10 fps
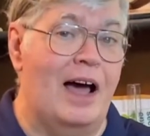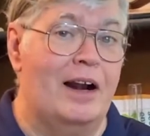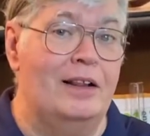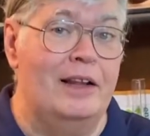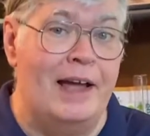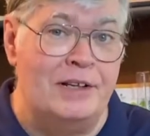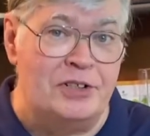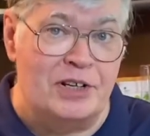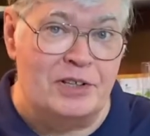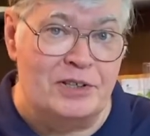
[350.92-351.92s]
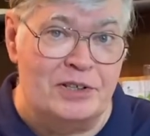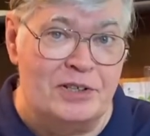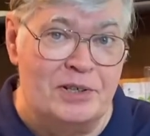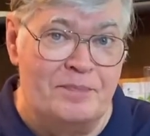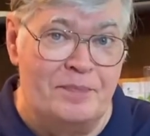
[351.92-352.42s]
of
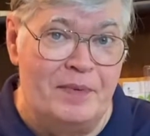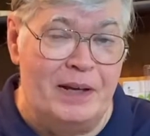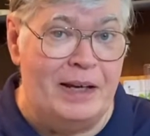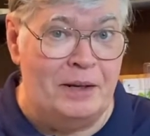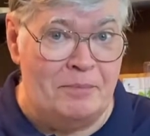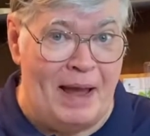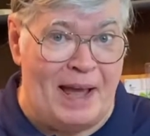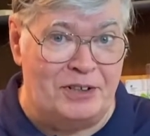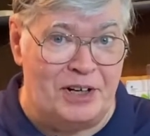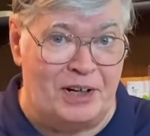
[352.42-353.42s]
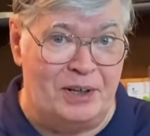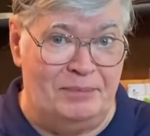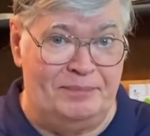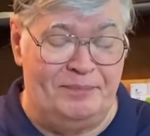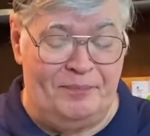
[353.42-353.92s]
legends in magic.
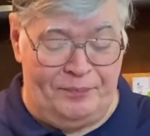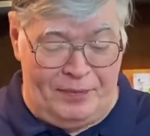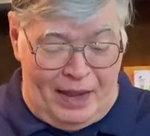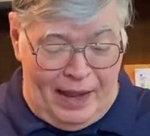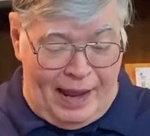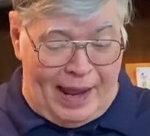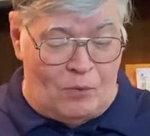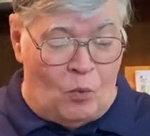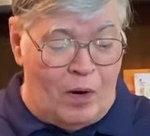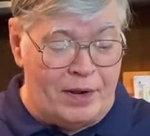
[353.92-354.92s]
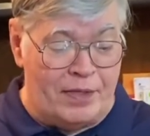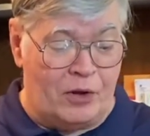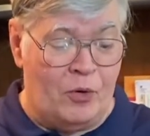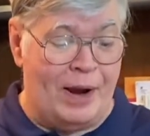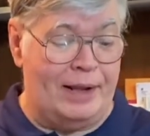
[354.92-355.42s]
And one of the
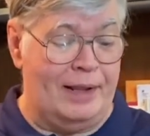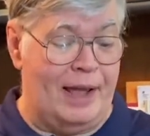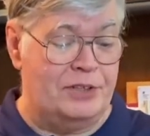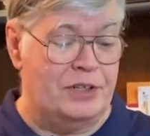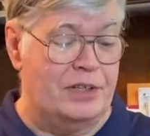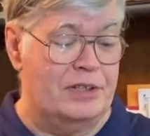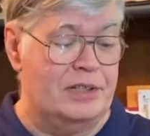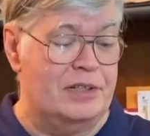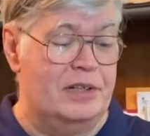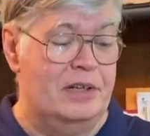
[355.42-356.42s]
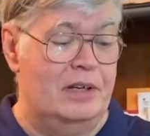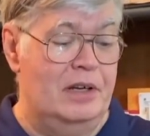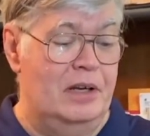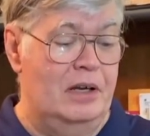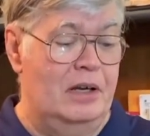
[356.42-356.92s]
great legends
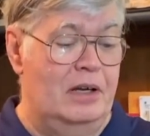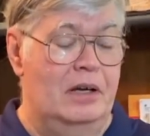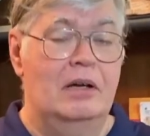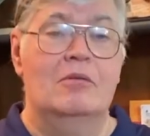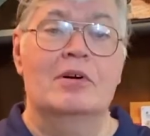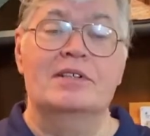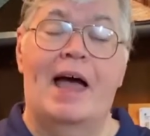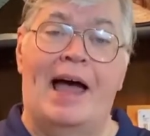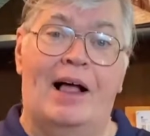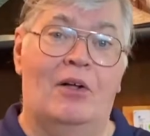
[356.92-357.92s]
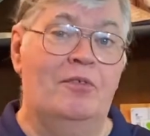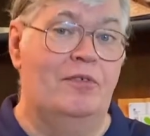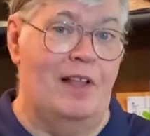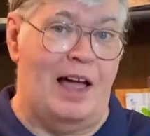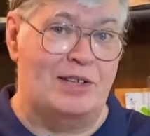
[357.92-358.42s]
was Al
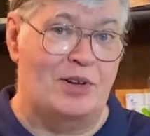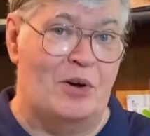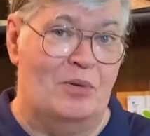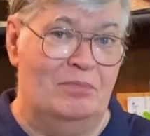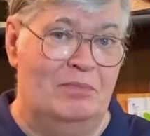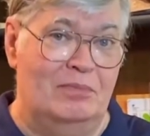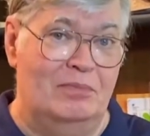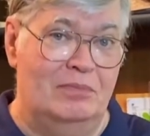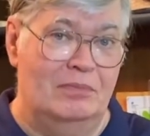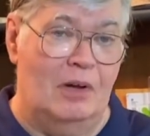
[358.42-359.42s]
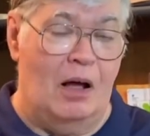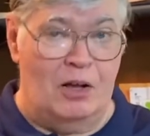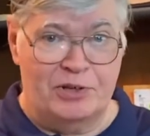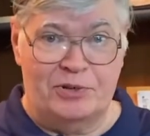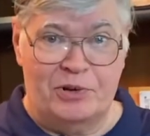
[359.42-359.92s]
Flosso,
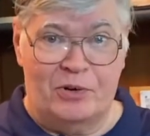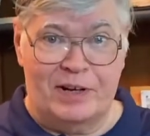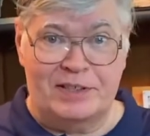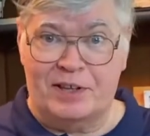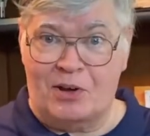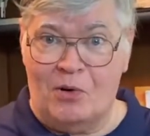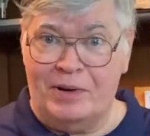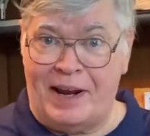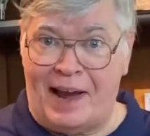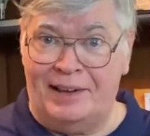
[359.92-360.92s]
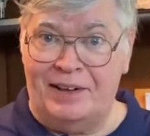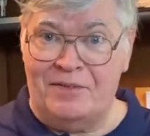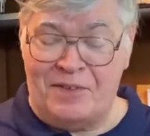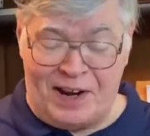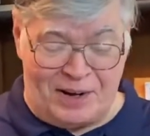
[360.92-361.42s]
also known as the Coney Island
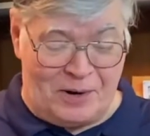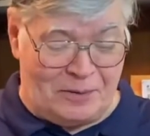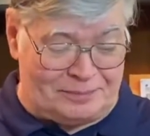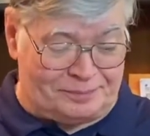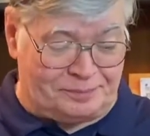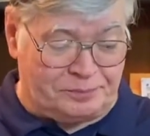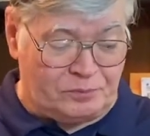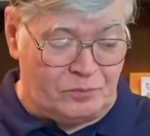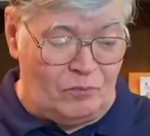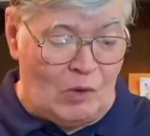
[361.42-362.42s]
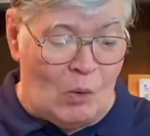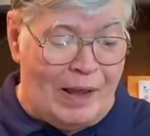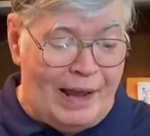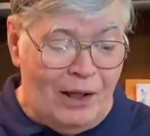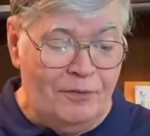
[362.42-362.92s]
Faker. Al